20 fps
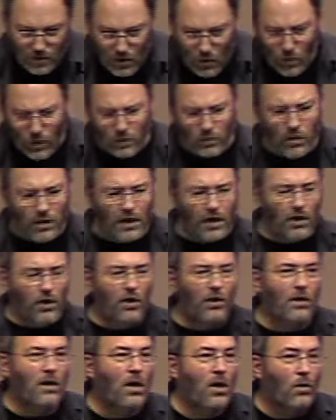What we'll
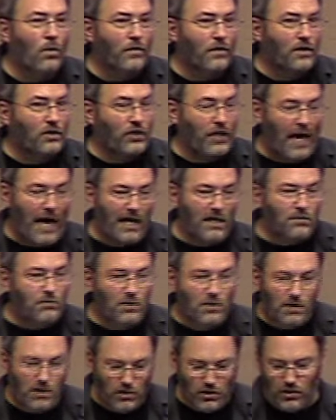hear with the jazz
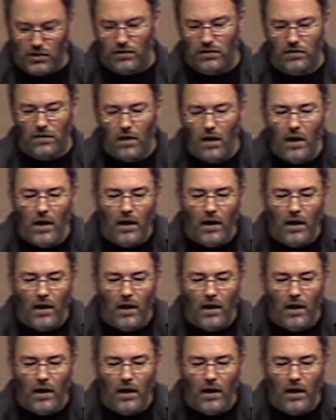musicians,